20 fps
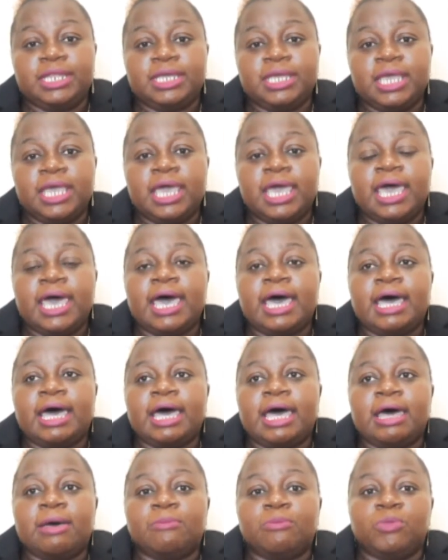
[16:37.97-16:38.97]

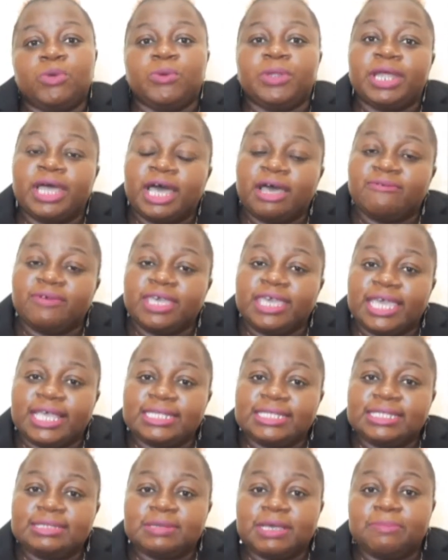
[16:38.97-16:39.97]
We would have a
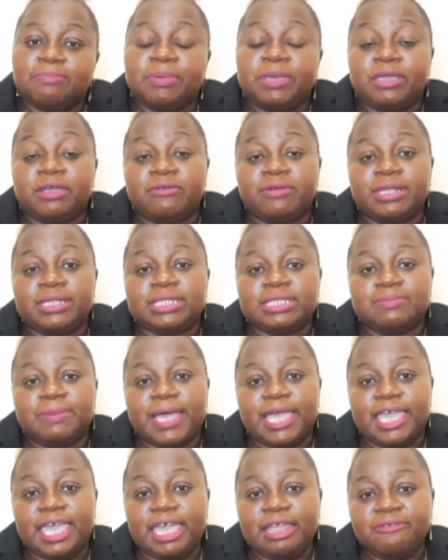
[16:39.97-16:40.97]
guest appearance
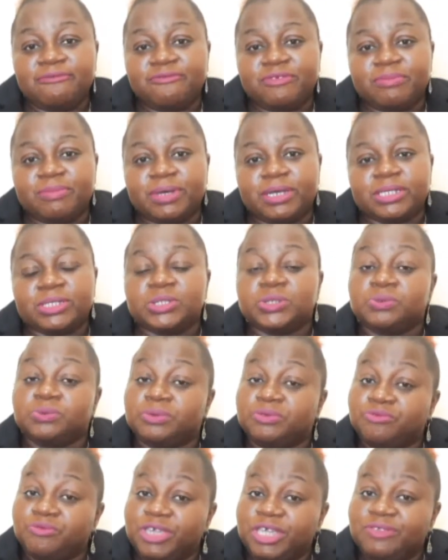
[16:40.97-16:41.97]
by Infamous, who
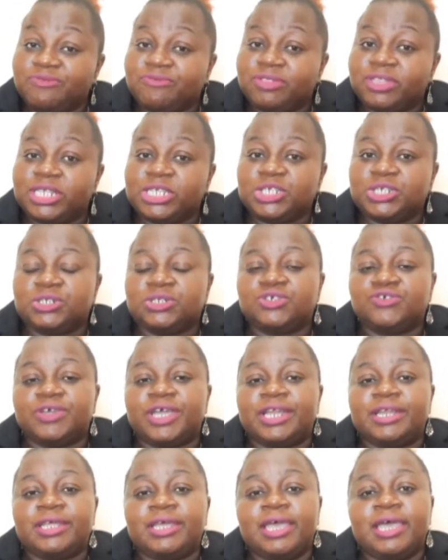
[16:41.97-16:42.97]
would read for the
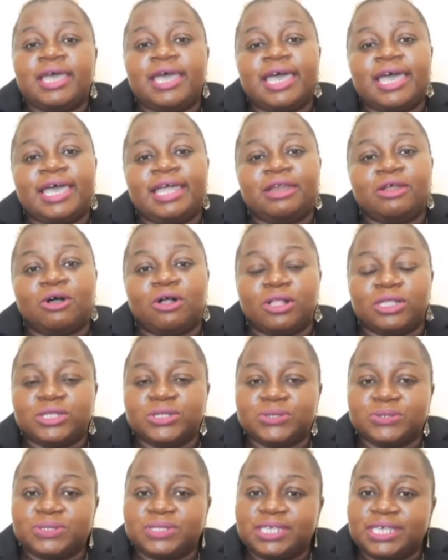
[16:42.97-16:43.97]
children and
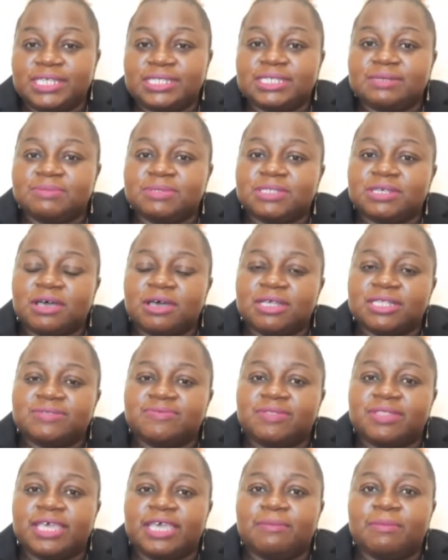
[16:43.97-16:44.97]
also sing some songs
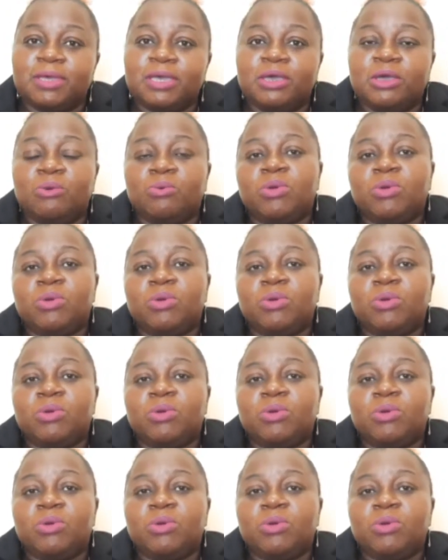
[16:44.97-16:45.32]
for them.